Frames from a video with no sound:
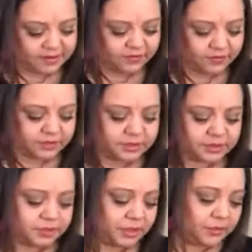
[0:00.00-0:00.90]
if it was
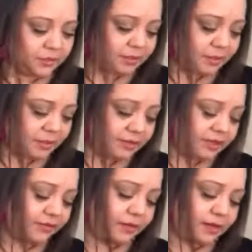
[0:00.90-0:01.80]
just me going by
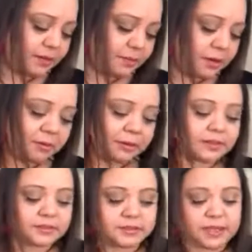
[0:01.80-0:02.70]
myself, then I'd probably
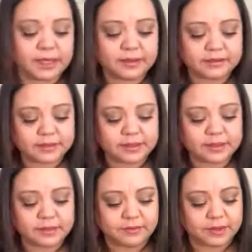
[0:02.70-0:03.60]
just like sit
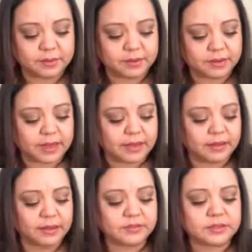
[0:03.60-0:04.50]
there and read a book. I
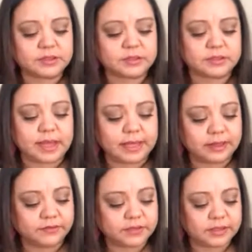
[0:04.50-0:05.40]
love
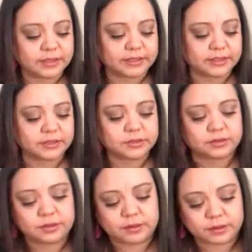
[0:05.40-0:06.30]
to listen
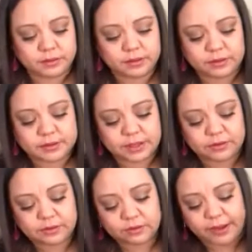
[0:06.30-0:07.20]
to the sound
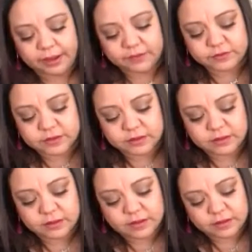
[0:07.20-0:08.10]
of the waves.
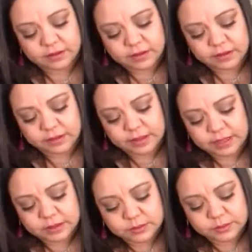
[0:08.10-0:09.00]

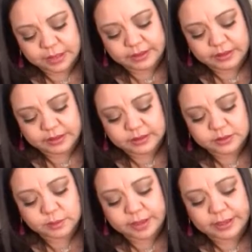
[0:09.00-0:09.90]
I think
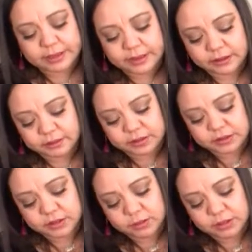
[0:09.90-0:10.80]
that's why I like the
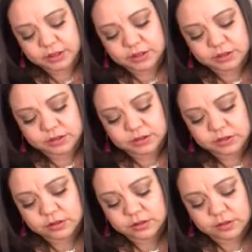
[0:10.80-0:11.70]
beach so much,
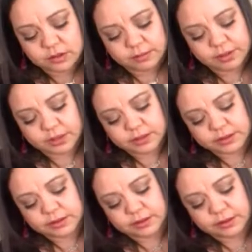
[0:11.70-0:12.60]

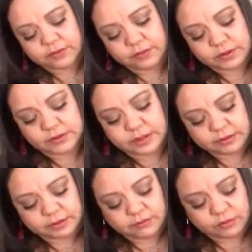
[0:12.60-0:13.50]
because of the
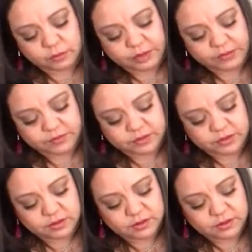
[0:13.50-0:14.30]
sound of the waves.